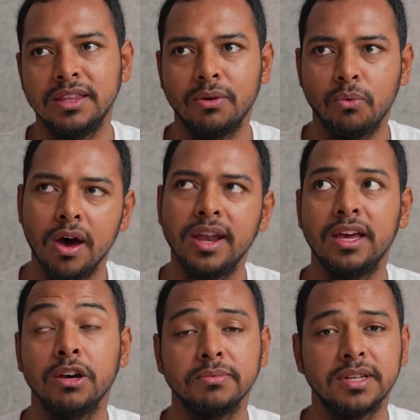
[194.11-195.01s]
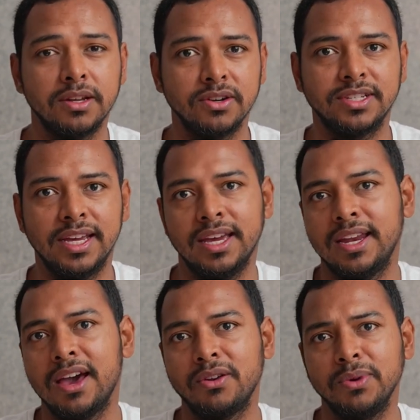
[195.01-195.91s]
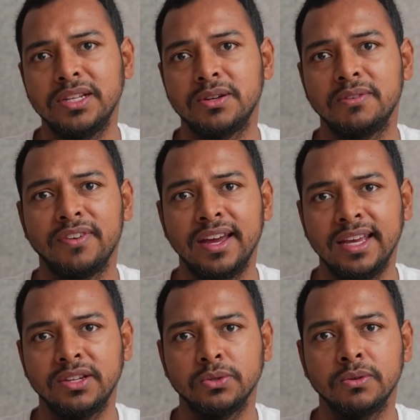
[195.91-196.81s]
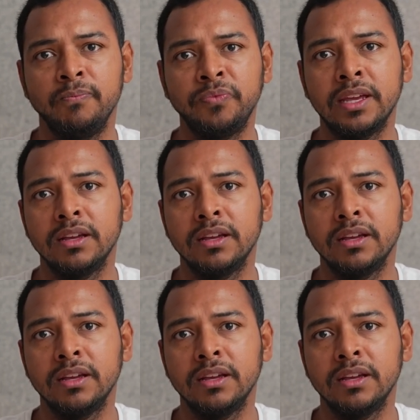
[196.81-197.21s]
that want help to understand how to reach their financial